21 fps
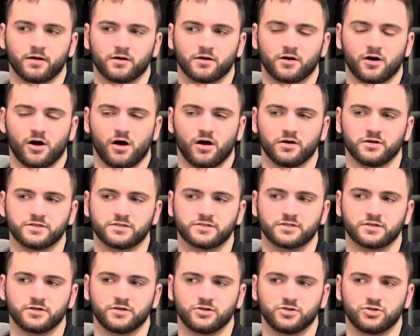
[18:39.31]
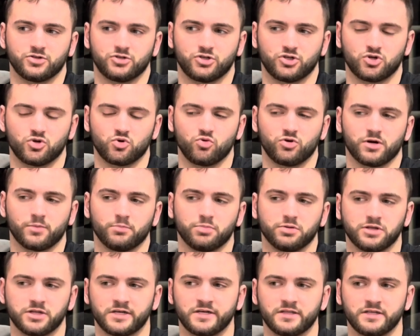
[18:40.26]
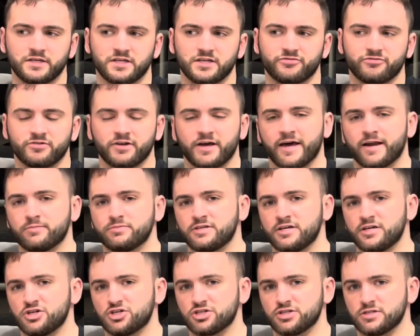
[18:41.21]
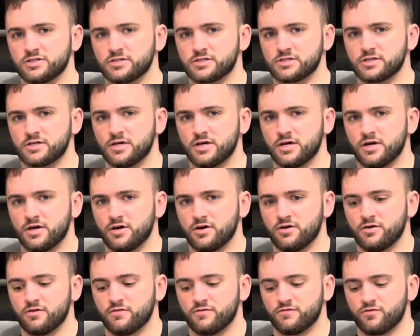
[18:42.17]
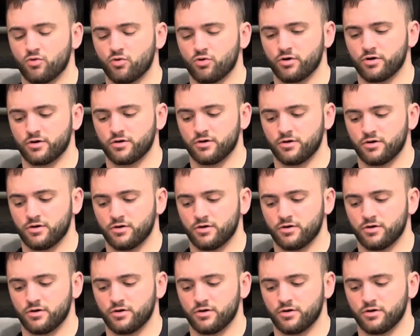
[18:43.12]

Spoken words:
caused 2 completely different adaptations for